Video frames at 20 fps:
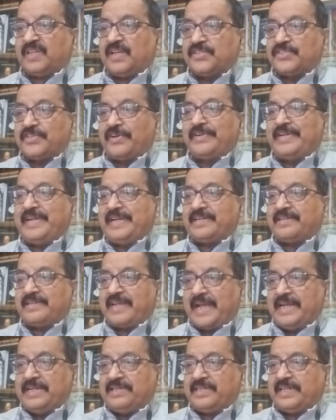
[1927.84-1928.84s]
Sonnet
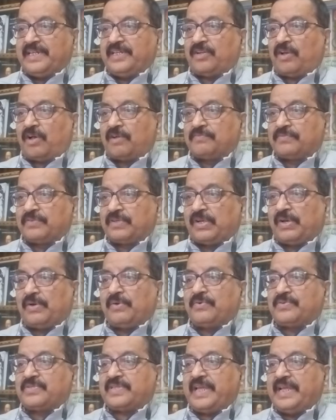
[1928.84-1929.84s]
19, of
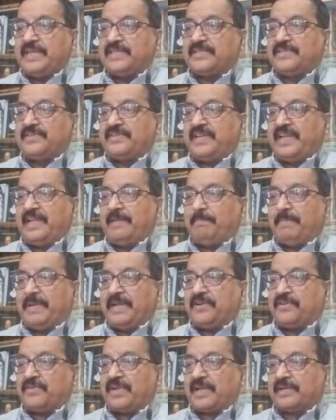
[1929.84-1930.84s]
course, isn't a
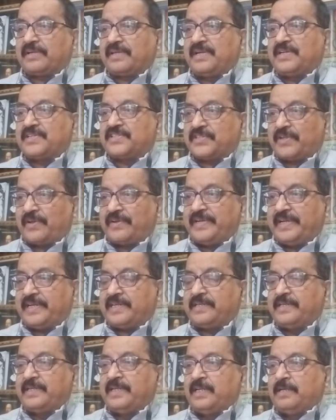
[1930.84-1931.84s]
Petrarchan
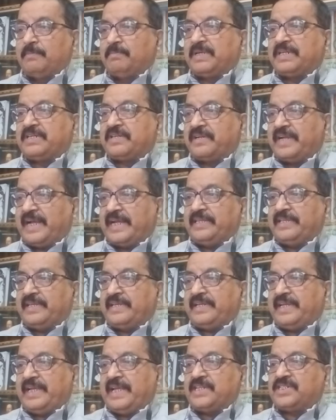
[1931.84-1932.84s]
sonnet, but
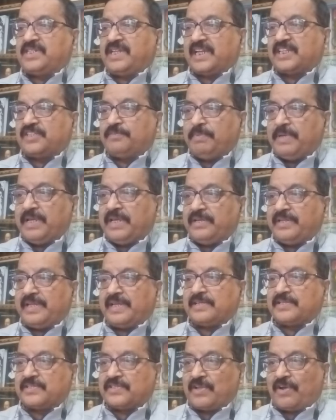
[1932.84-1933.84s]
rather a
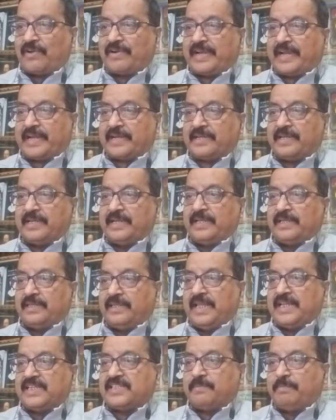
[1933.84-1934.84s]
Shakespearean sonnet.
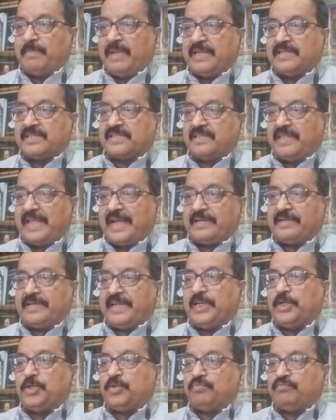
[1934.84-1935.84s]
This means that
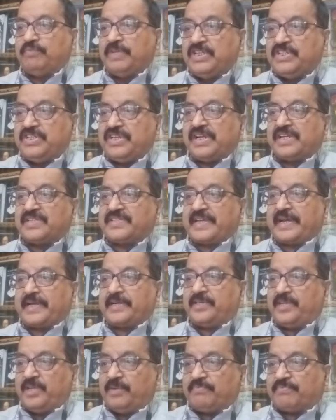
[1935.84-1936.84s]
it features
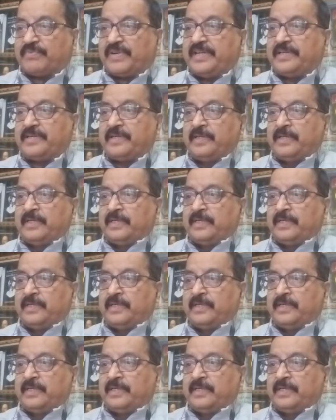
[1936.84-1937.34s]
a different